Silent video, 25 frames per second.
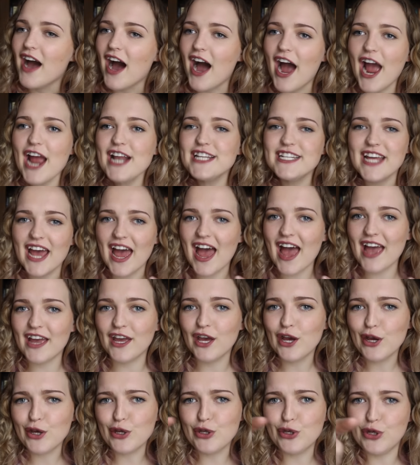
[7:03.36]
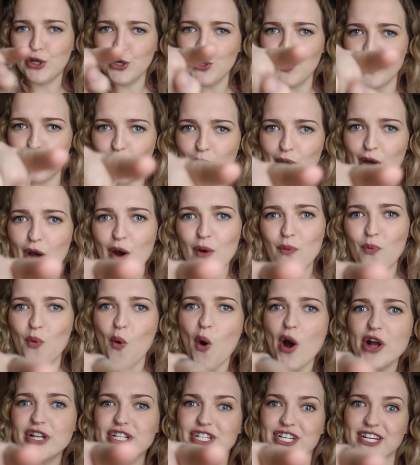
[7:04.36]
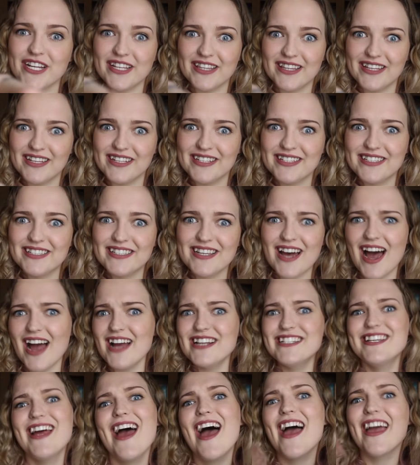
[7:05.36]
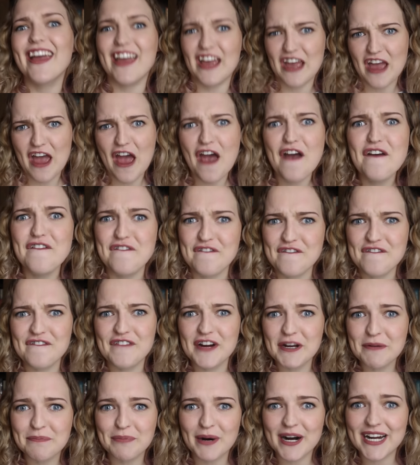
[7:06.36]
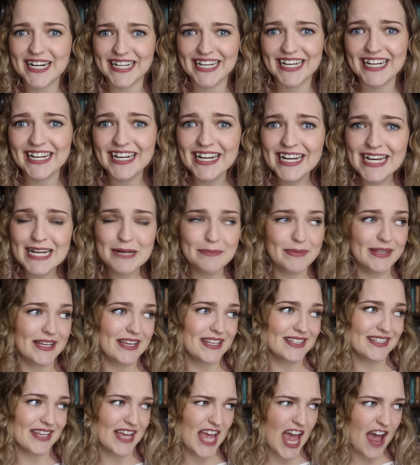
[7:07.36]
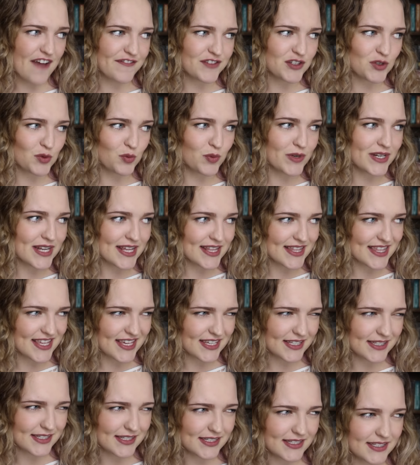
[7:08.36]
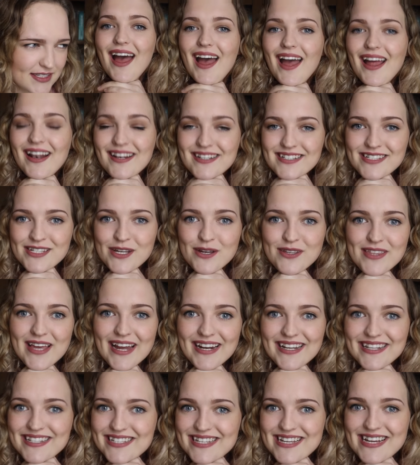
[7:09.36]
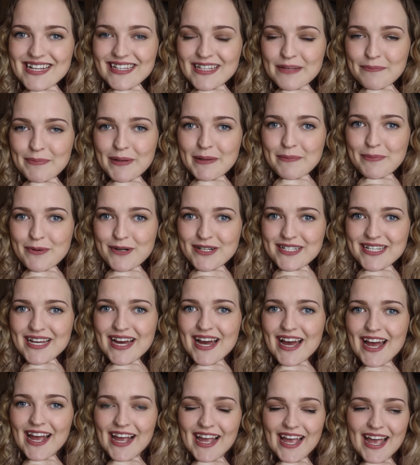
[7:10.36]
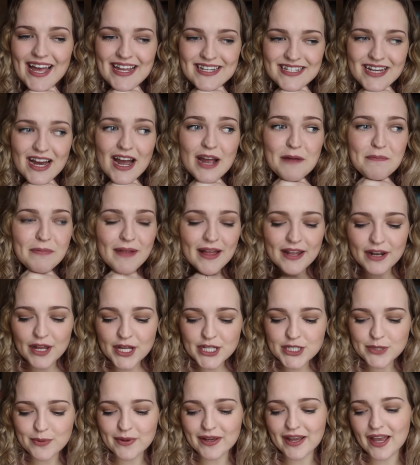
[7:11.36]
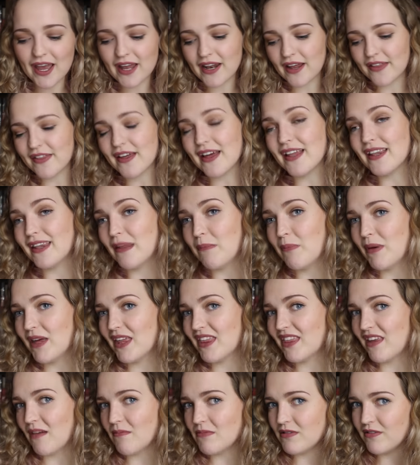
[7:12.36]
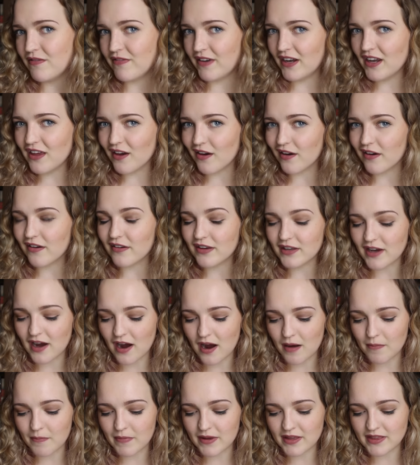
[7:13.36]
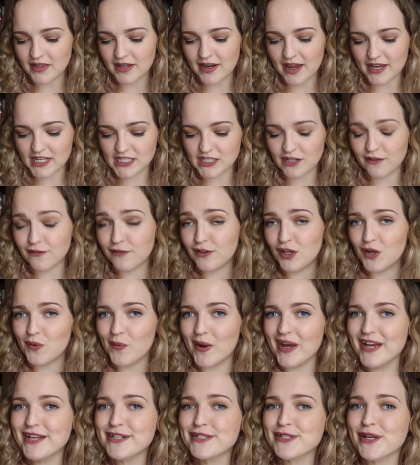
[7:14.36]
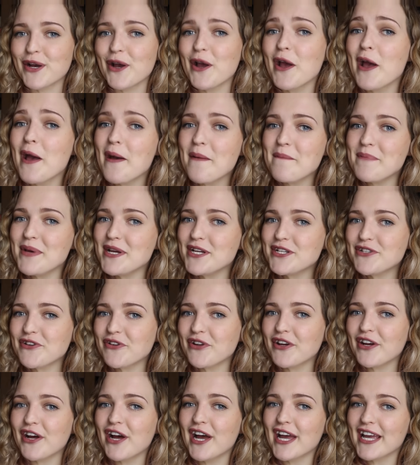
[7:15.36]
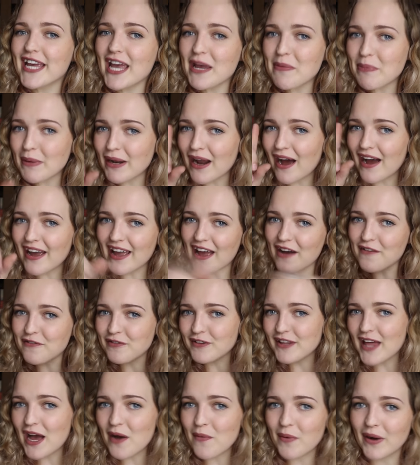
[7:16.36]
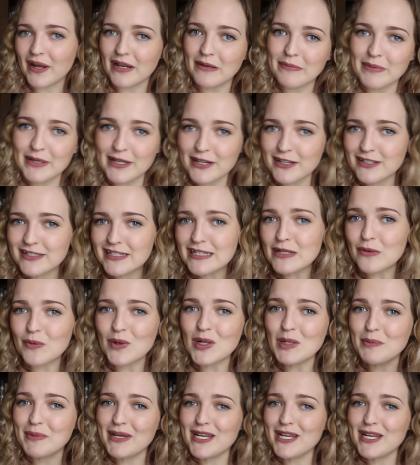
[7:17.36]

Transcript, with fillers: I tag you watching this. I tag everybody because I have to win at this. And so that is the Olympic book tag and I plan on doing another Olympic themed video um, in the next few weeks so be sure to keep an eye out for that one because it will